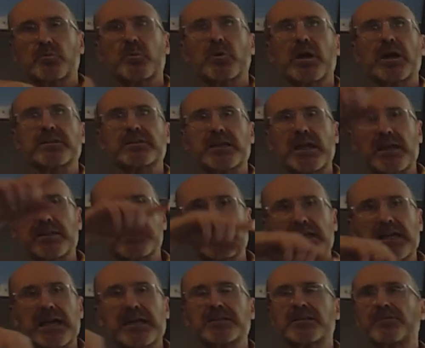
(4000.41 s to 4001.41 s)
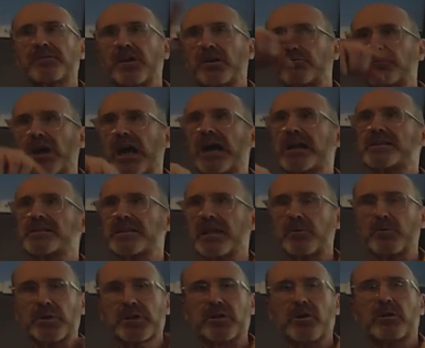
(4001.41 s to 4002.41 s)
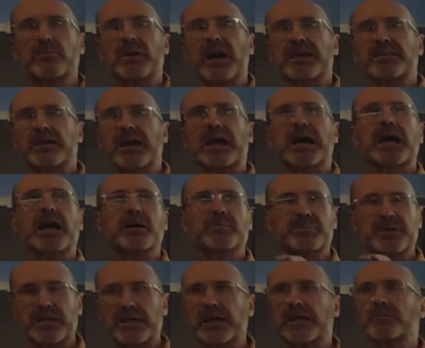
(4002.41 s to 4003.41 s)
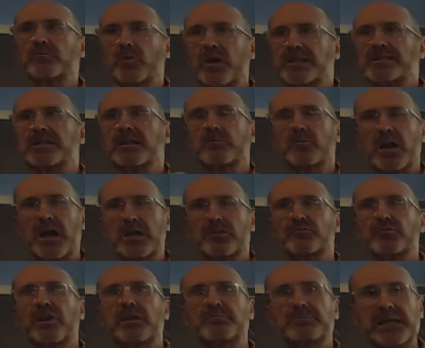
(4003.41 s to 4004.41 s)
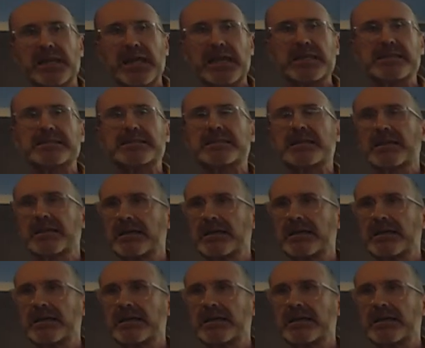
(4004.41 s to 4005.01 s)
at, at the end of their rides, they would go by the hub and once in a while replace